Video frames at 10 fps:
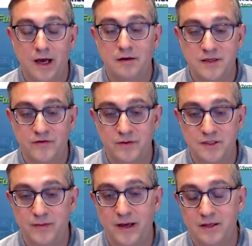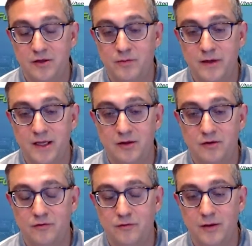dollars have to be spent to bring it
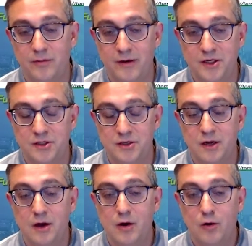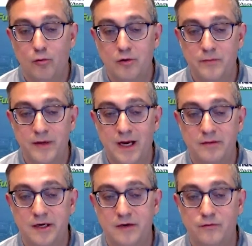into full operation, or it
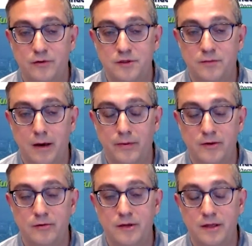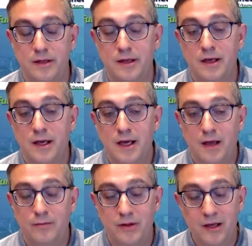becomes a conversion opportunity.
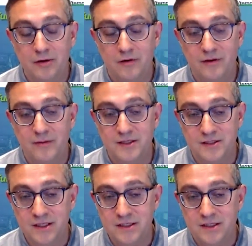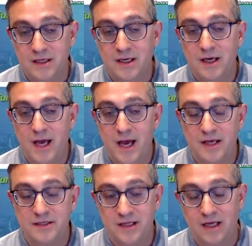And plenty of them exist
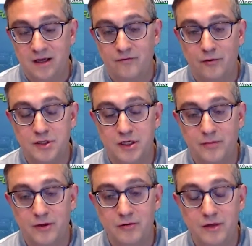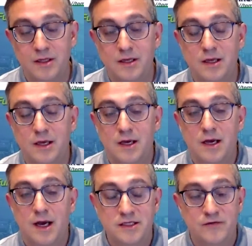as that conversion opportunity,
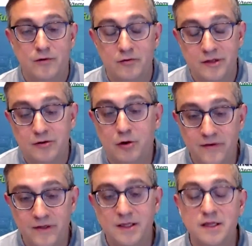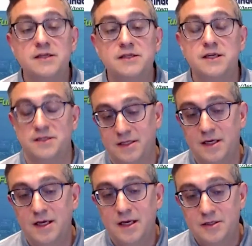as if COVID didn't exist.
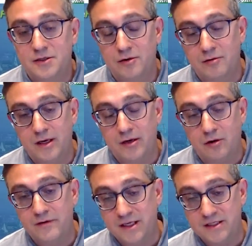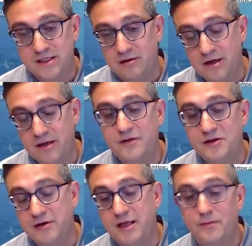So COVID accelerated the
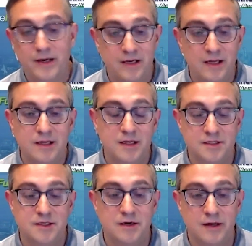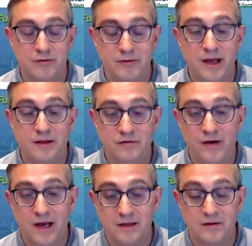trend, but it didn't necessarily create the
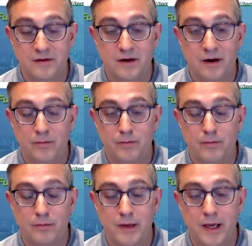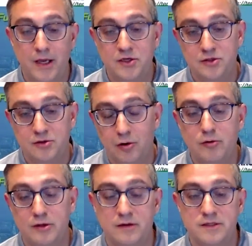fact that there are aged
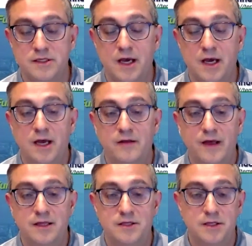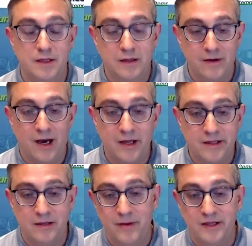hotels that the
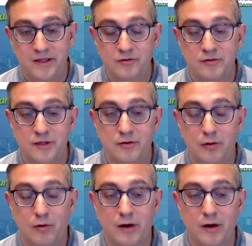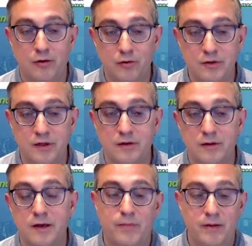highest and best use is no longer a
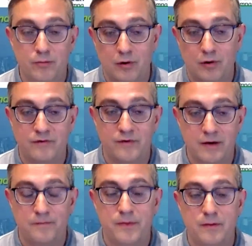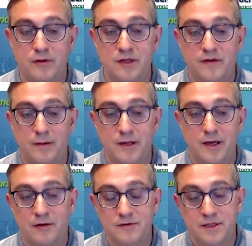hotel, but more of a multifamily
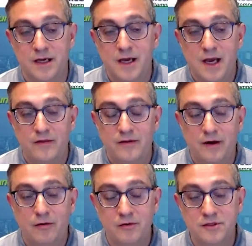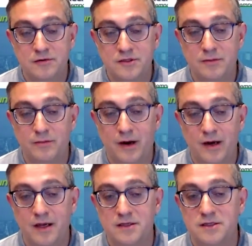housing. And there are also some
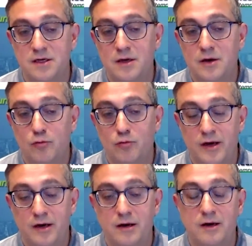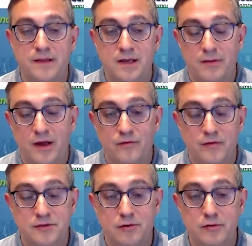markets where the demand for
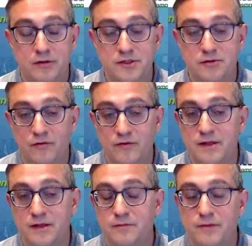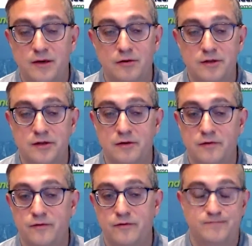these hotels softened because
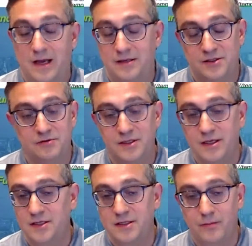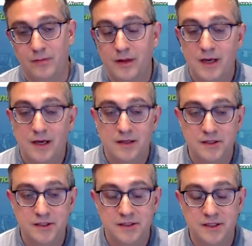of, just using an example,
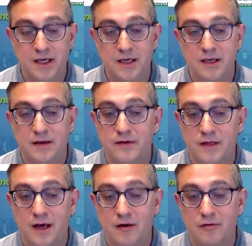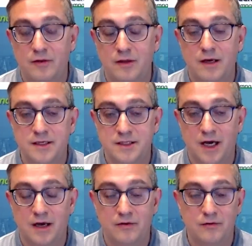let's just say the town has
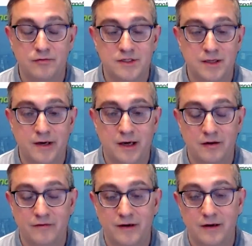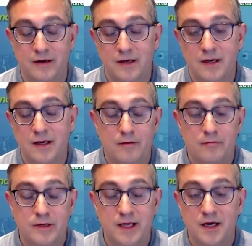gone through some kind of a
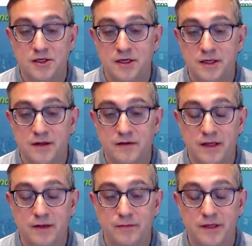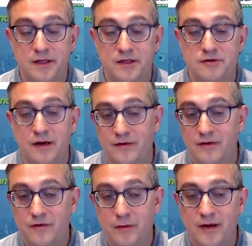reduction in the business
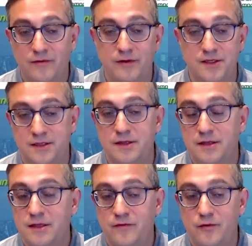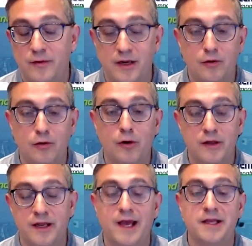travel for whatever reason. If you were in the
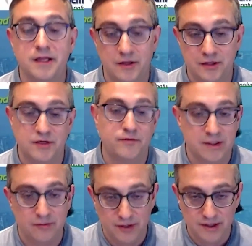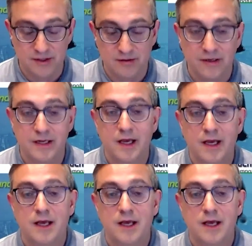oil and gas industry for some reason, right?